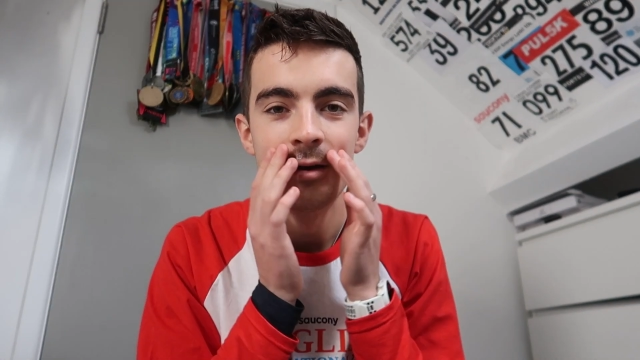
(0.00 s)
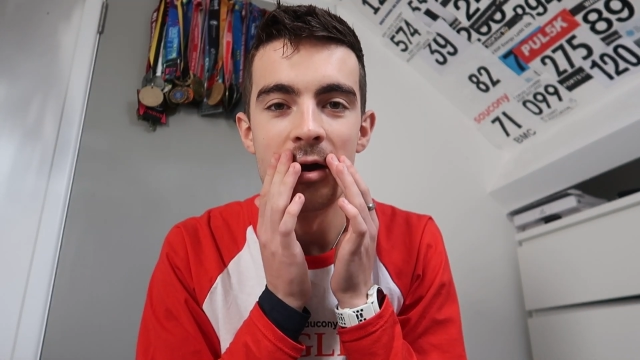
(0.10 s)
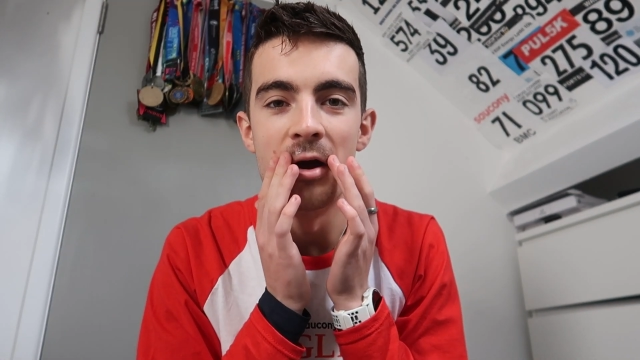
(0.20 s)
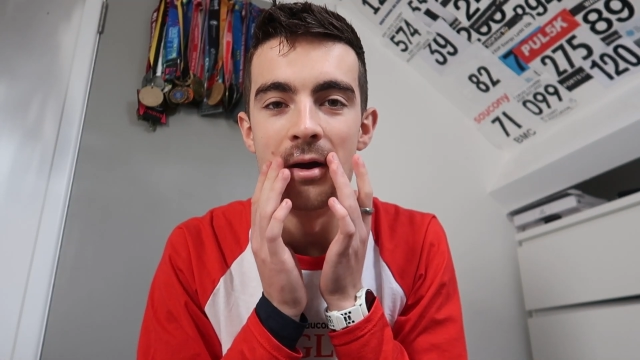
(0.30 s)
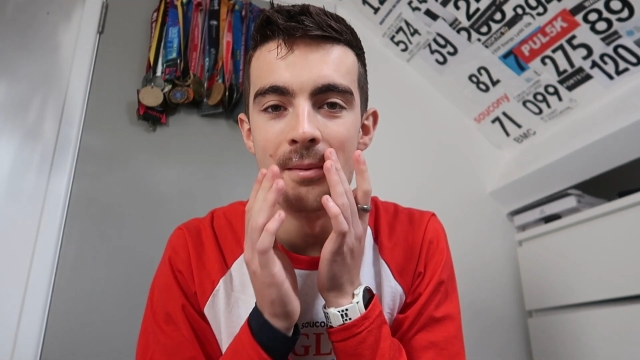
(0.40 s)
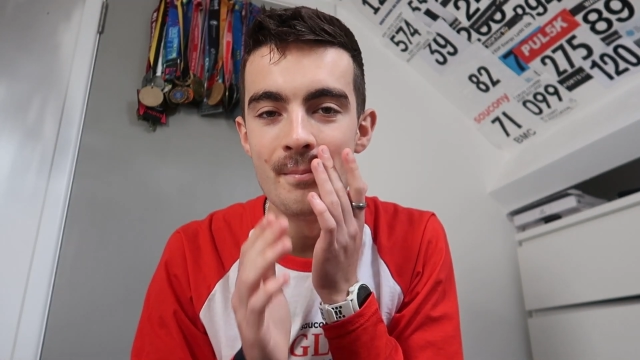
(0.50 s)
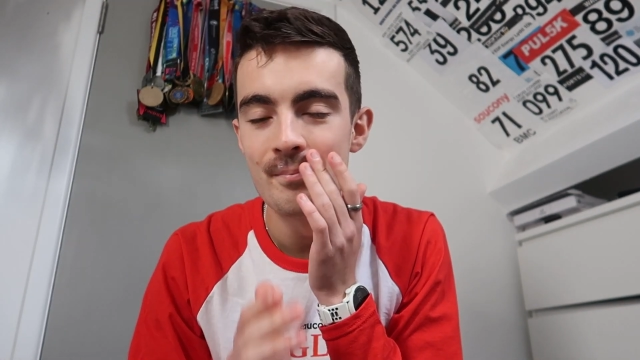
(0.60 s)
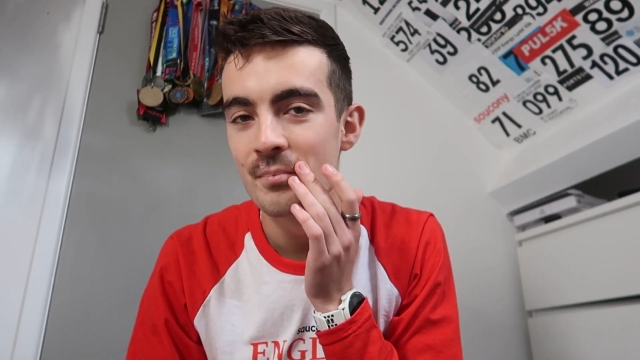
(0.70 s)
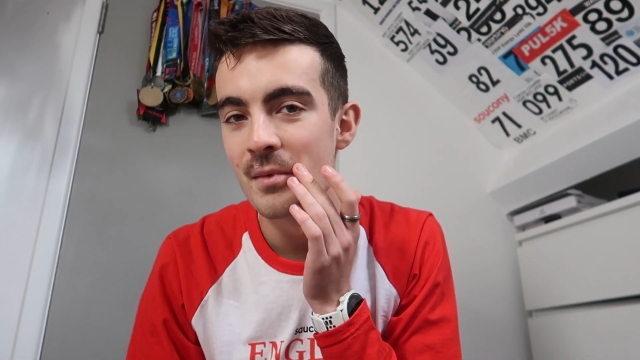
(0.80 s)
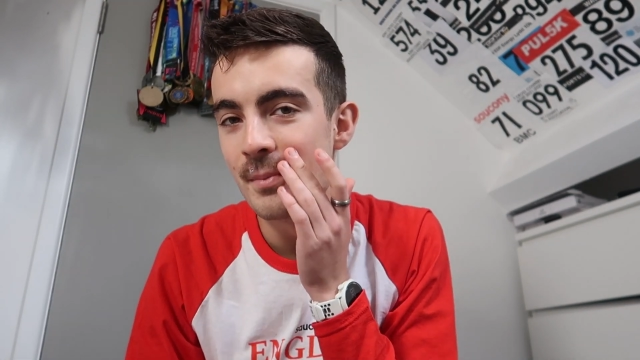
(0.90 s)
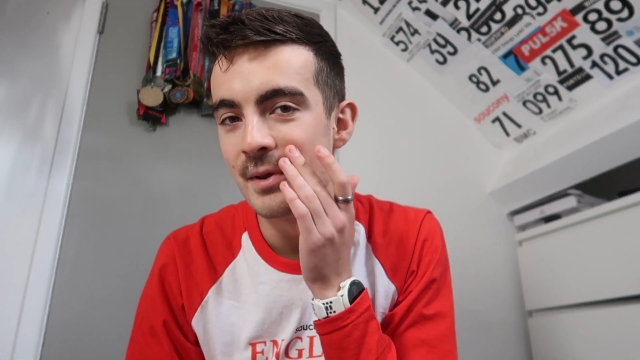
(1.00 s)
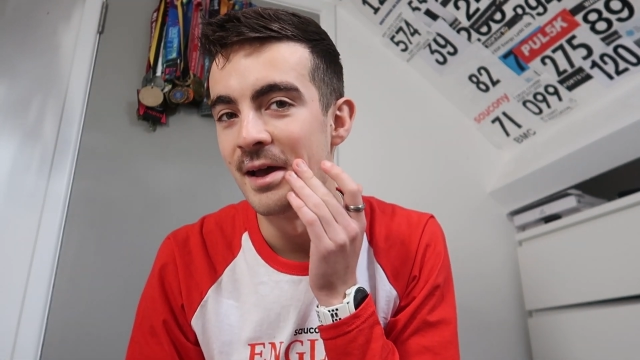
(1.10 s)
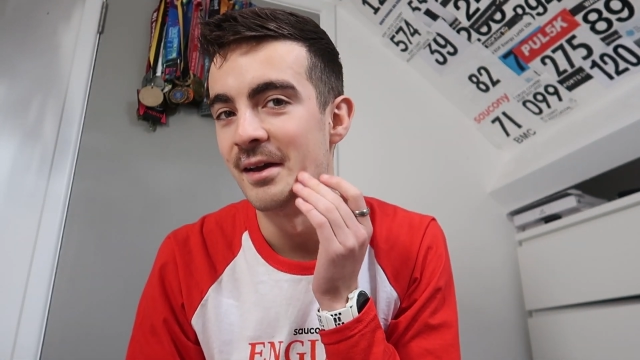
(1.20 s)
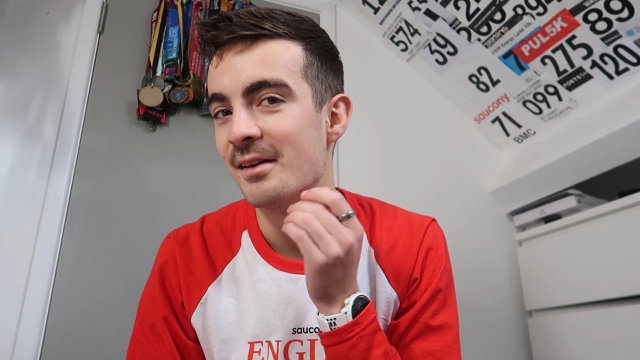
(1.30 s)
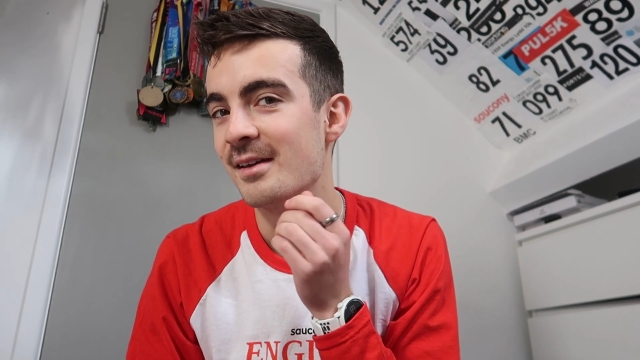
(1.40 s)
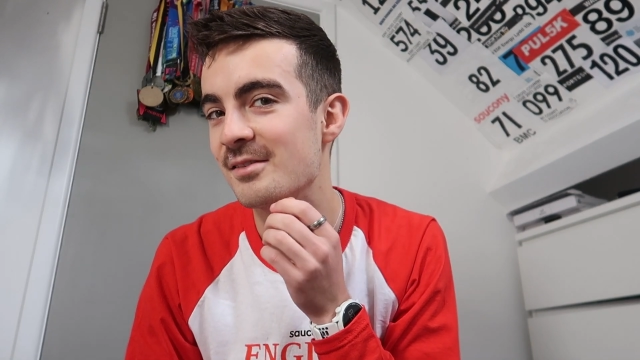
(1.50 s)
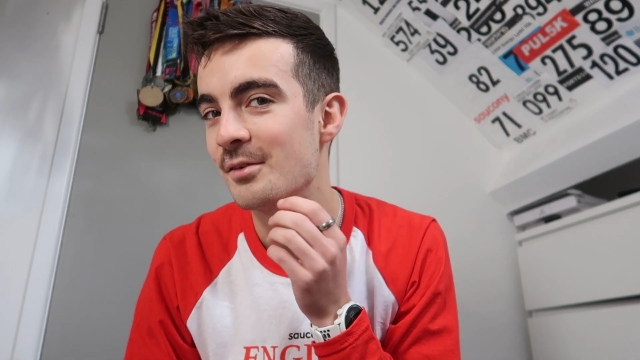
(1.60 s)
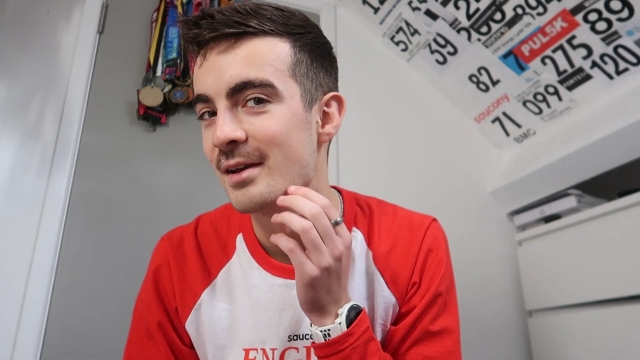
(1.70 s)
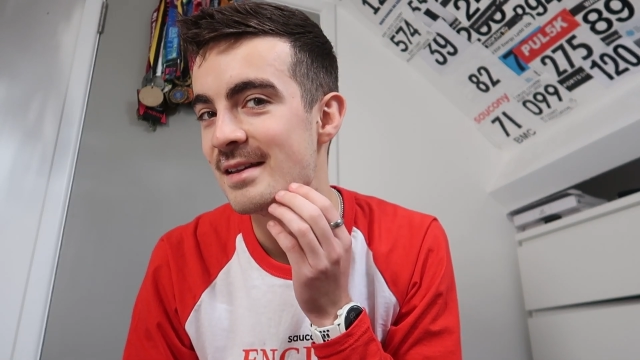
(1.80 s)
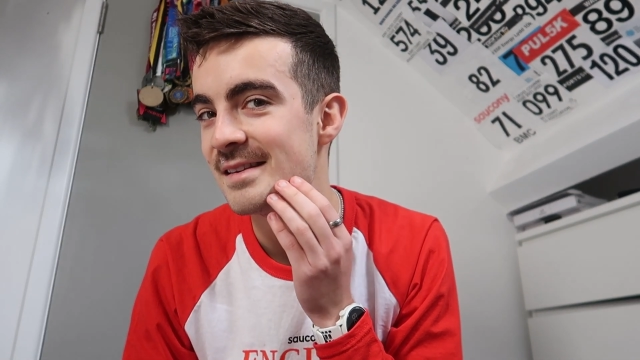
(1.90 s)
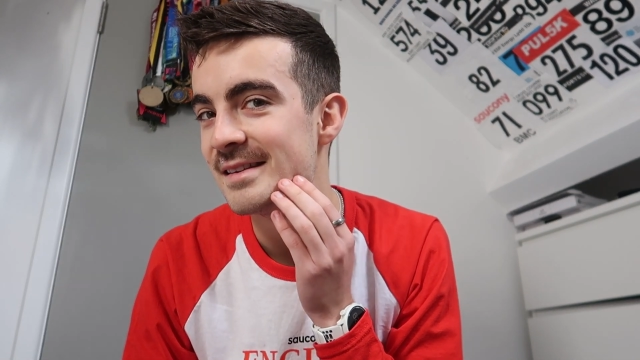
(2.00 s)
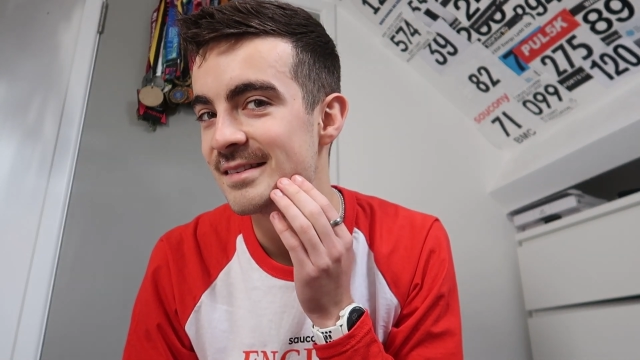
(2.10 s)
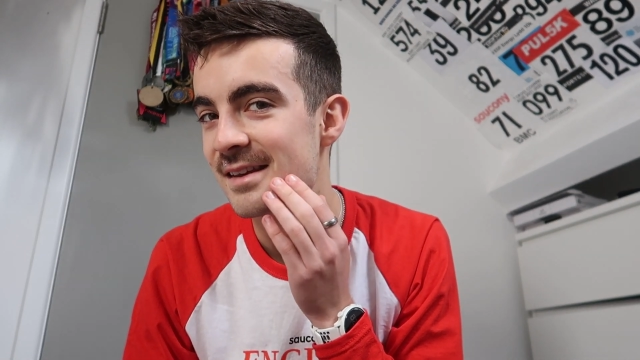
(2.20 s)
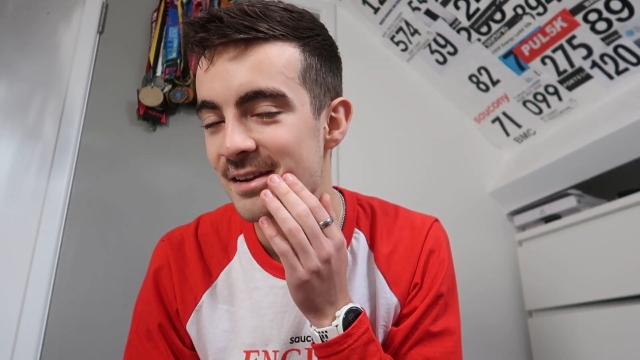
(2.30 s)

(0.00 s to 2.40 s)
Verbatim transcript: Um, but yeah, it's not easy to see